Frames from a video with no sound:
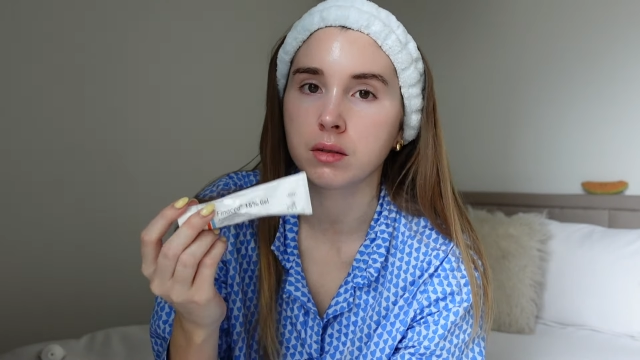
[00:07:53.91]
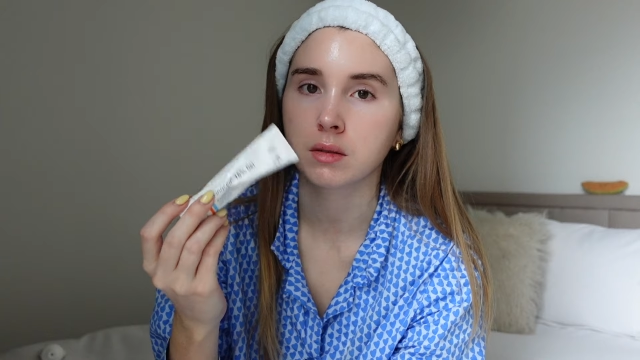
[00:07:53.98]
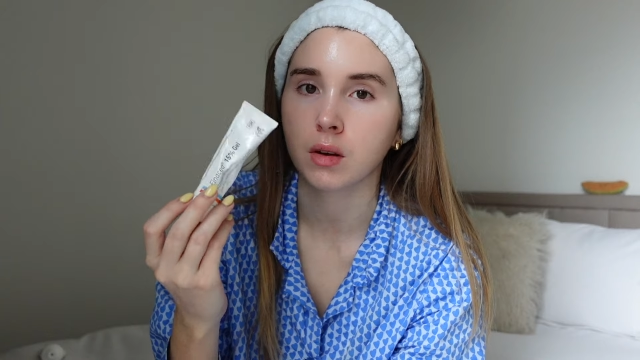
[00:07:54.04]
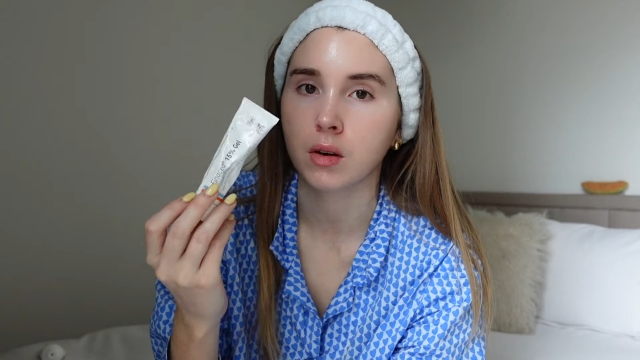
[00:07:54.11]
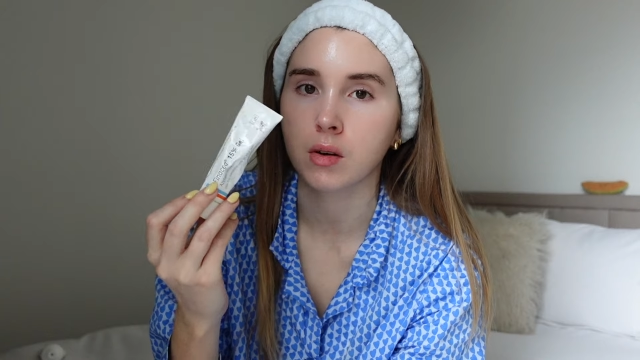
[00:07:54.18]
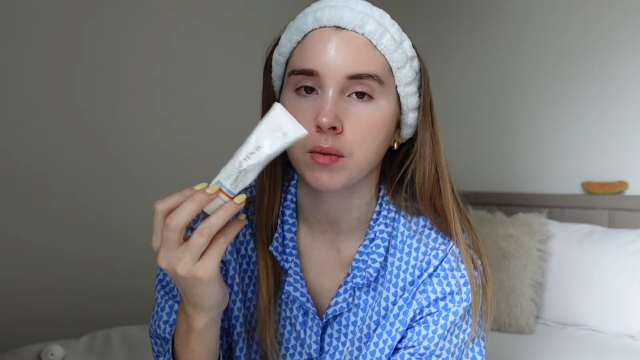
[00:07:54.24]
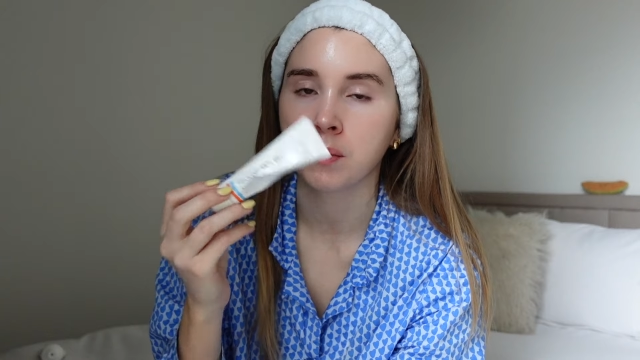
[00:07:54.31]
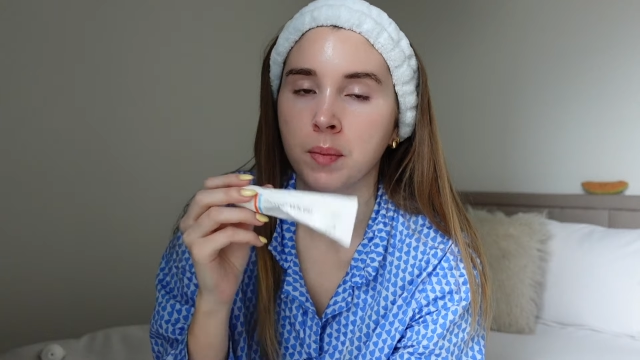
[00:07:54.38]

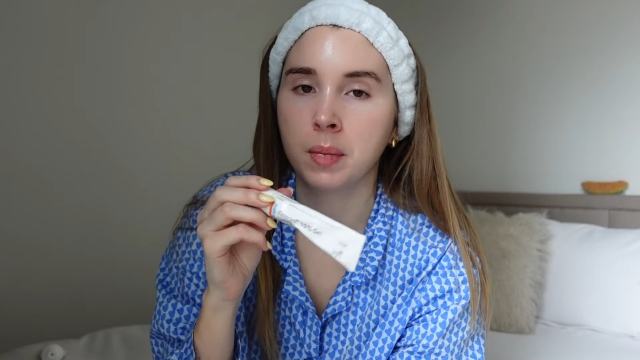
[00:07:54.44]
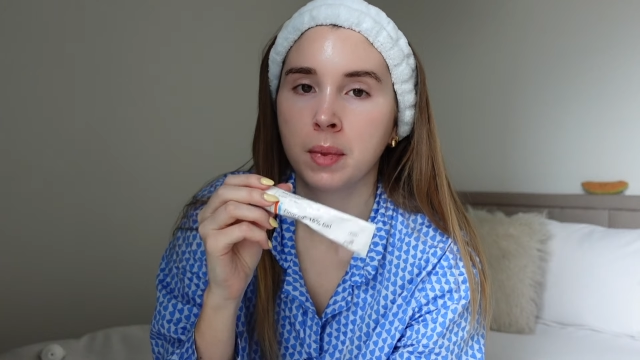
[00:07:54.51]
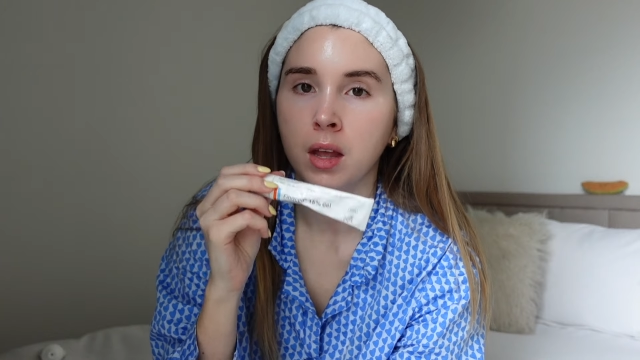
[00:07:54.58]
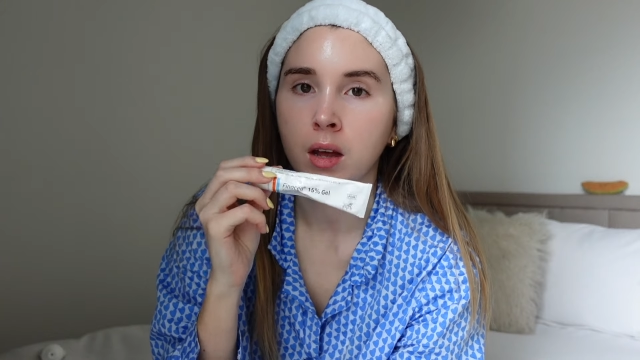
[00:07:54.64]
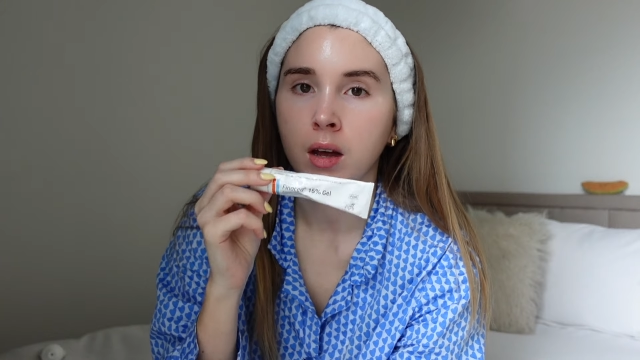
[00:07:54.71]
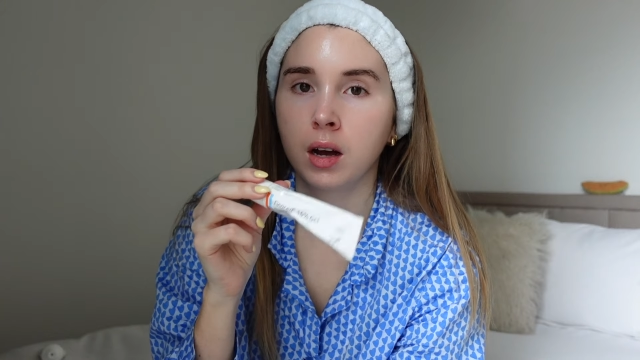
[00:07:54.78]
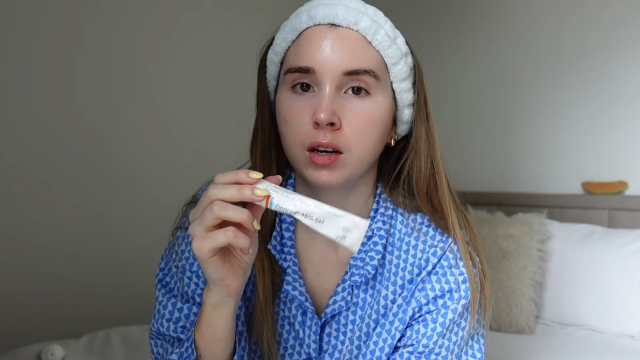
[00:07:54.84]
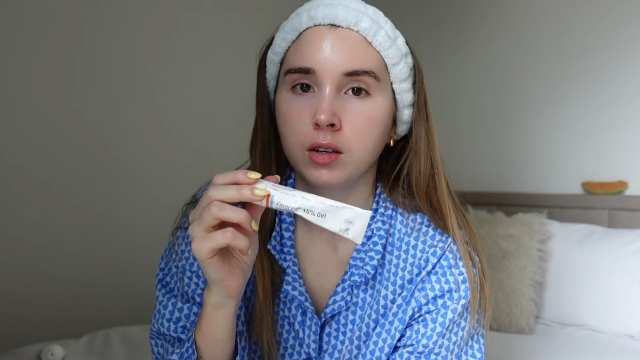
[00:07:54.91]
So
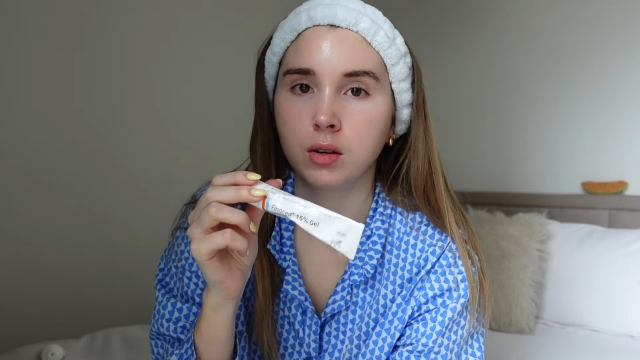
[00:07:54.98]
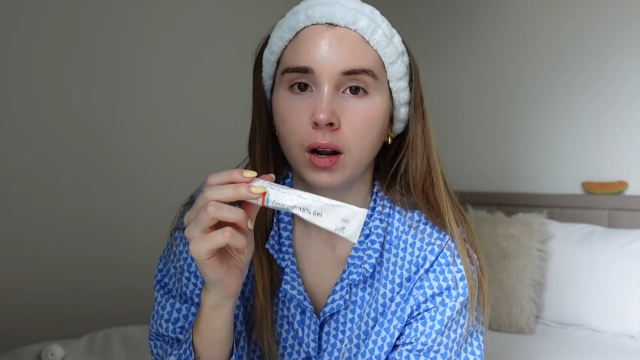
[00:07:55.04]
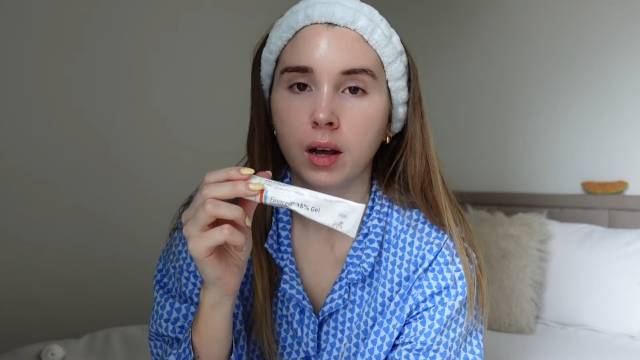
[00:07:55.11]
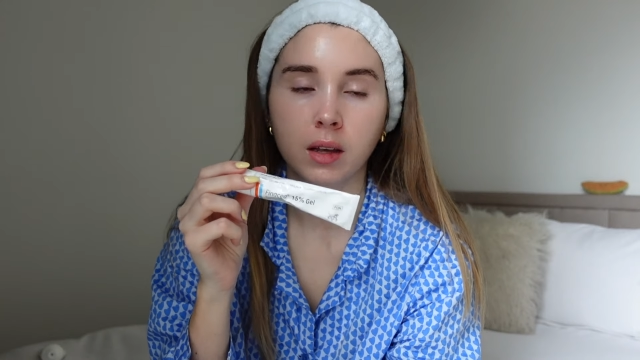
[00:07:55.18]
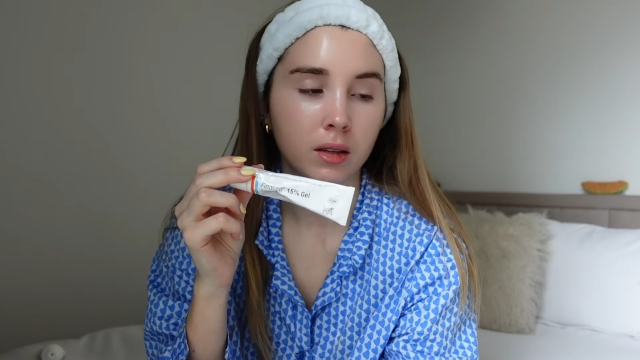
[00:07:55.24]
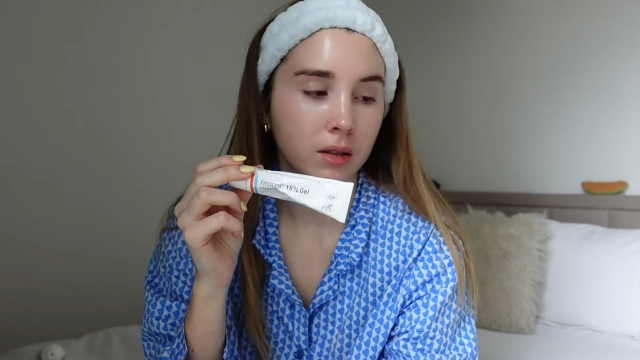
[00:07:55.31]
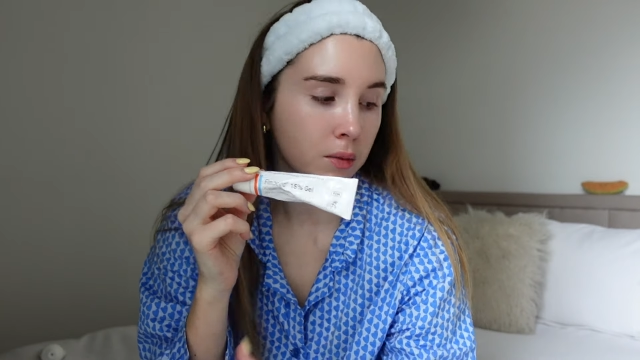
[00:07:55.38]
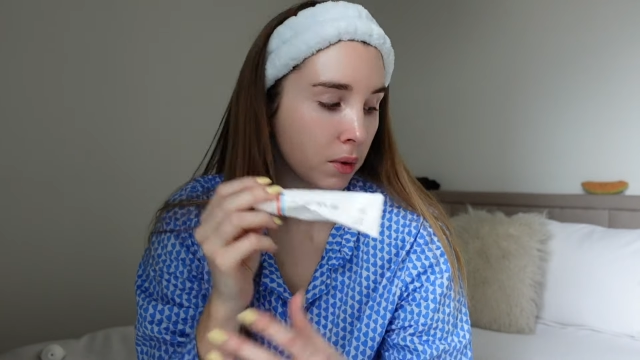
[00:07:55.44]
I do
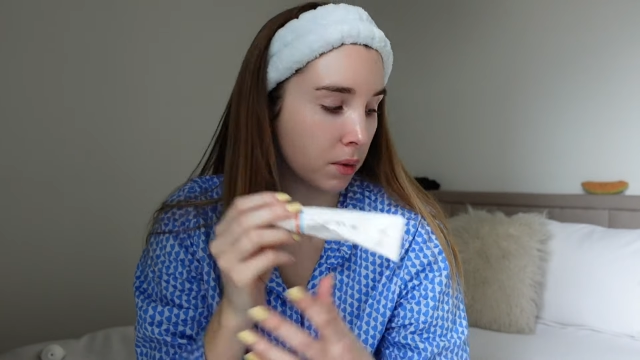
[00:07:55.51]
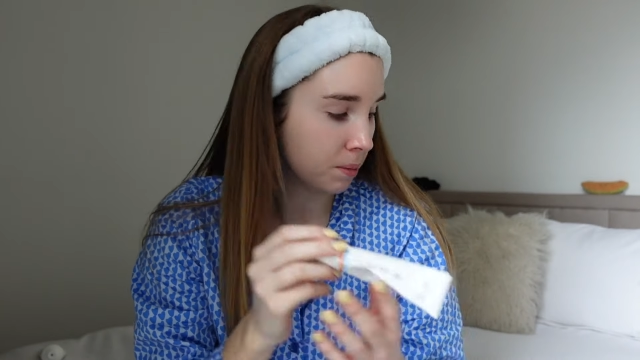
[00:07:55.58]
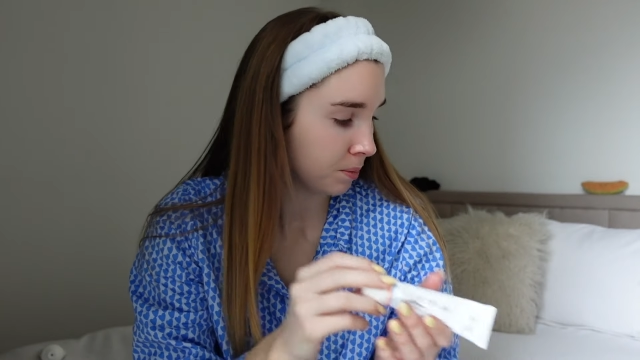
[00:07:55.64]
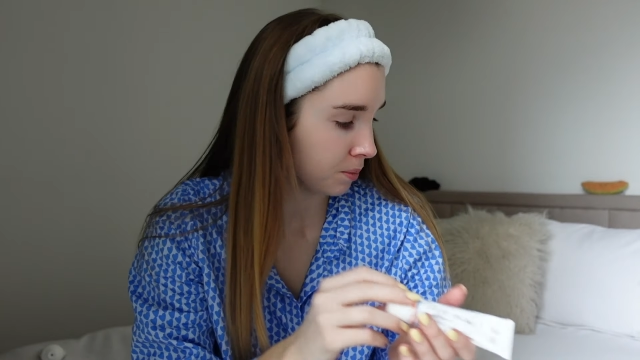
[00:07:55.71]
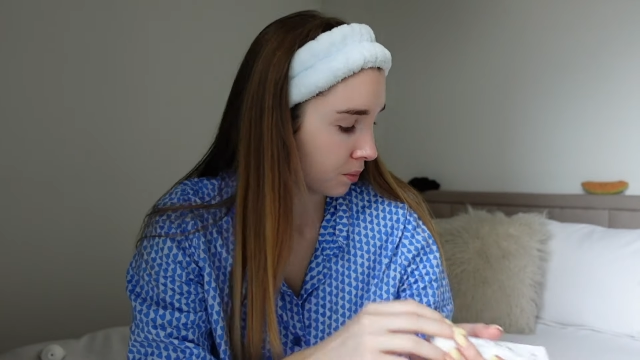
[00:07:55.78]
like this one.